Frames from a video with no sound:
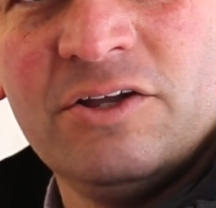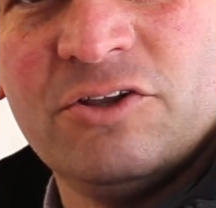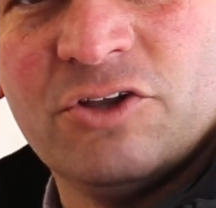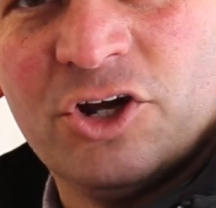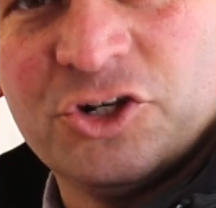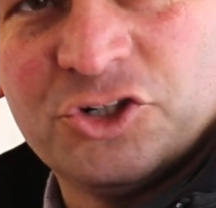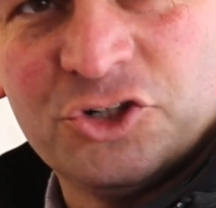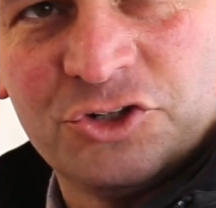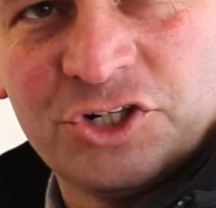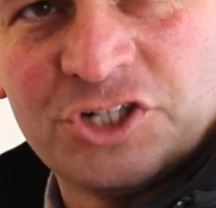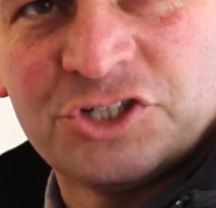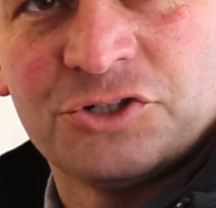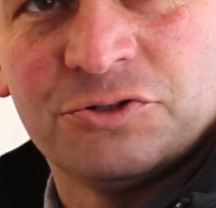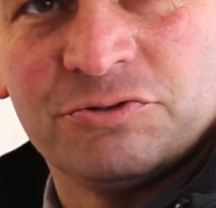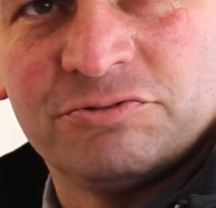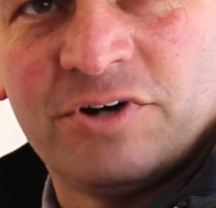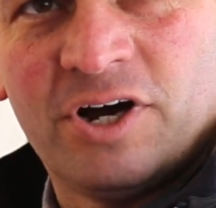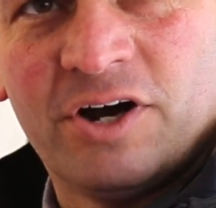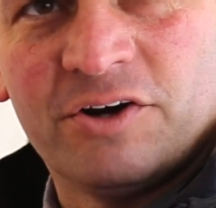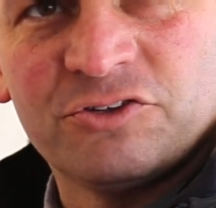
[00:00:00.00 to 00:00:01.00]
that a
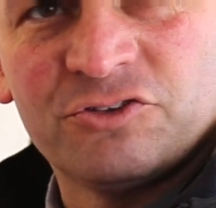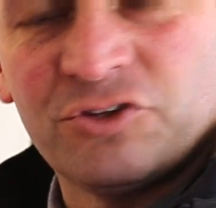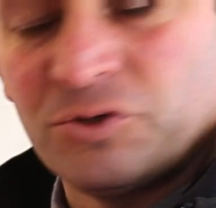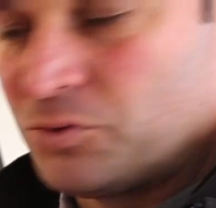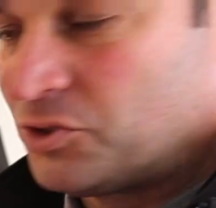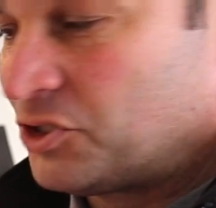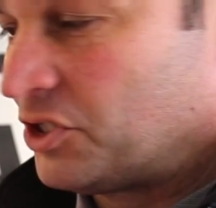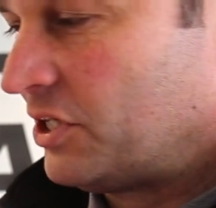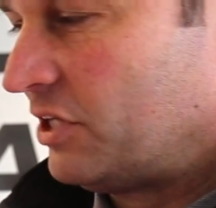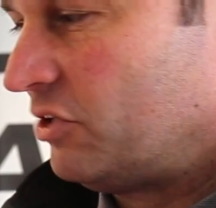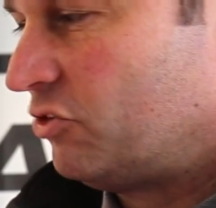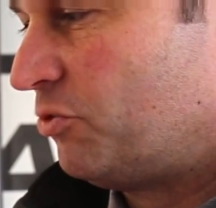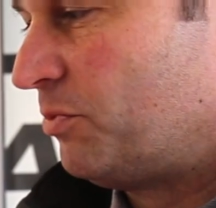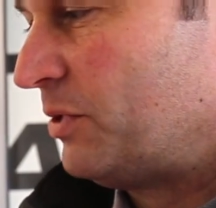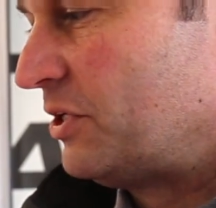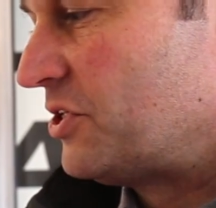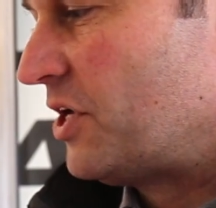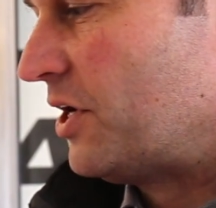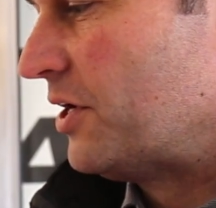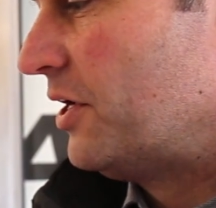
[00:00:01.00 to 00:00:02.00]
traditional fire extinguisher needs to
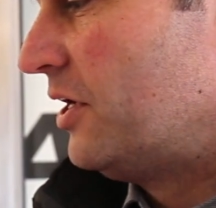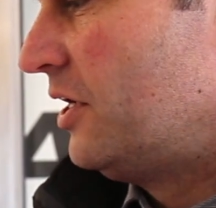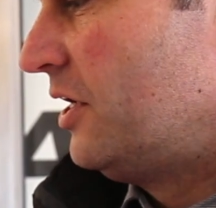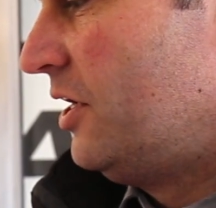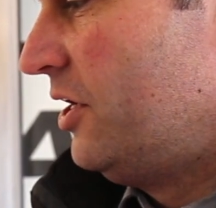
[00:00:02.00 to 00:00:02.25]
be done.